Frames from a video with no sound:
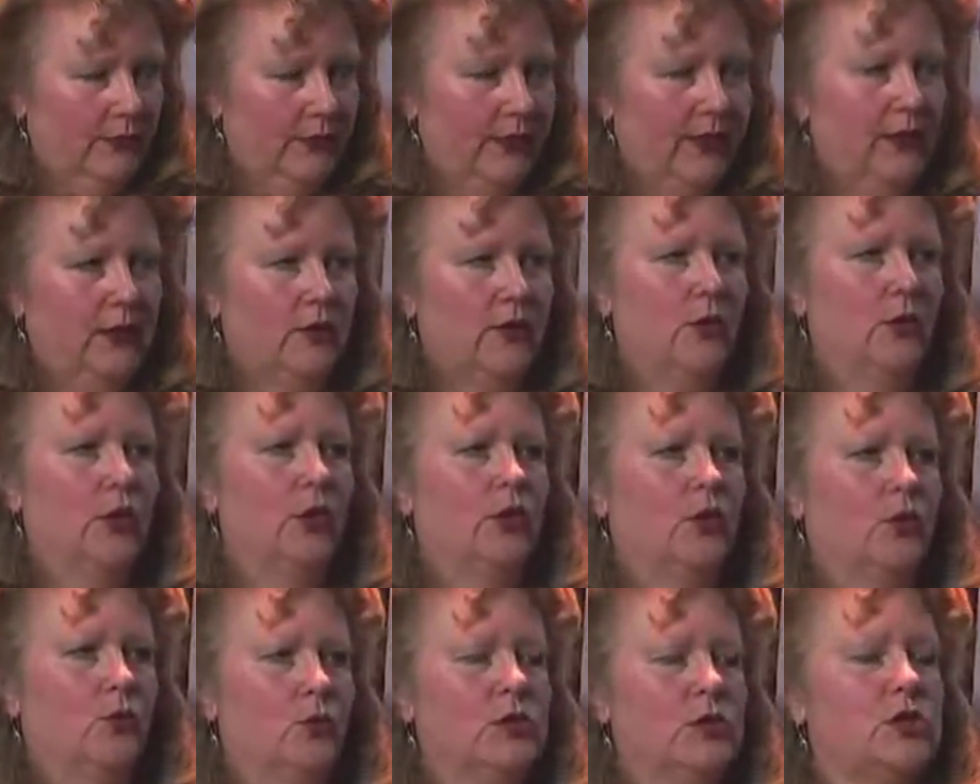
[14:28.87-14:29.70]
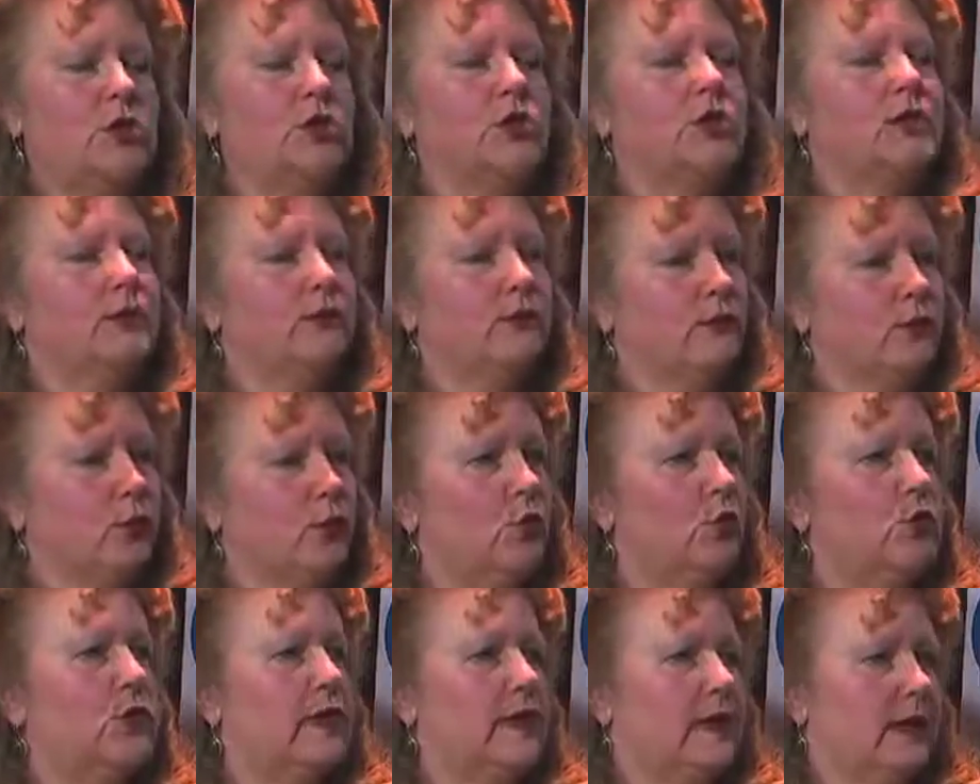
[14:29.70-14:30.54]
they call it, which is a
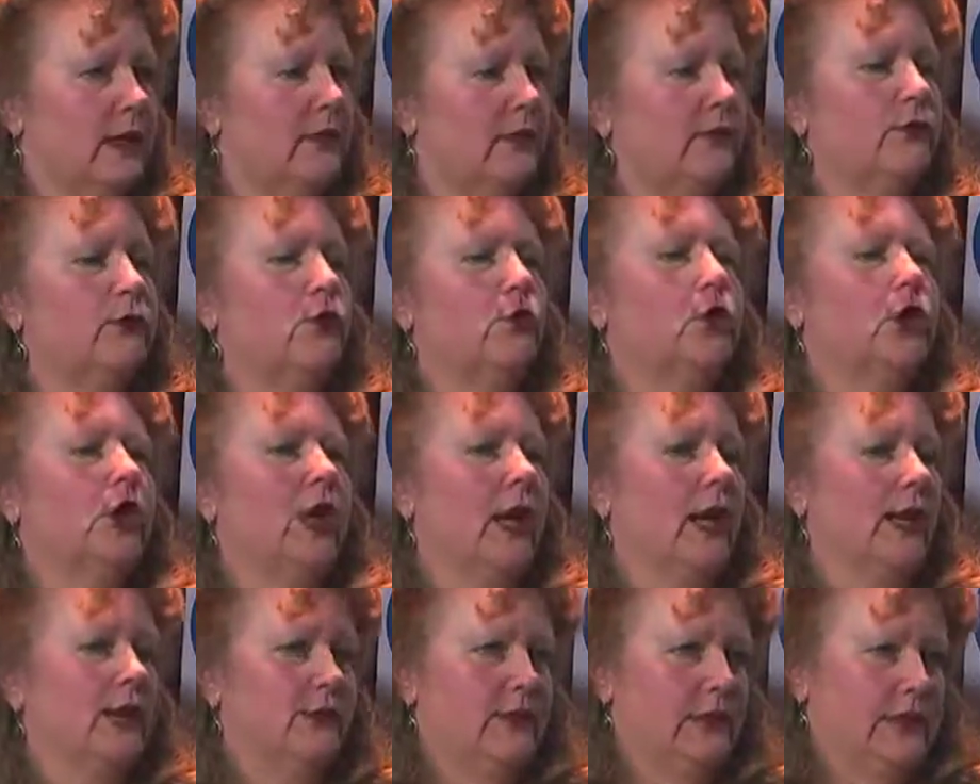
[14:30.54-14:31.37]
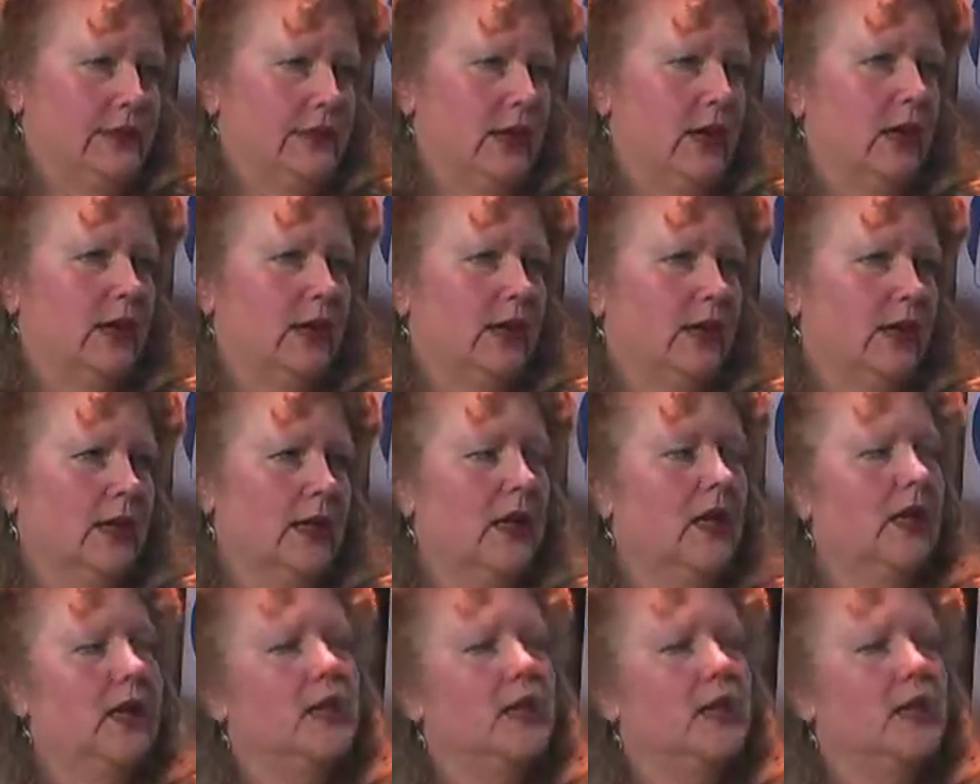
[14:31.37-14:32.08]
foodstuff for livestock.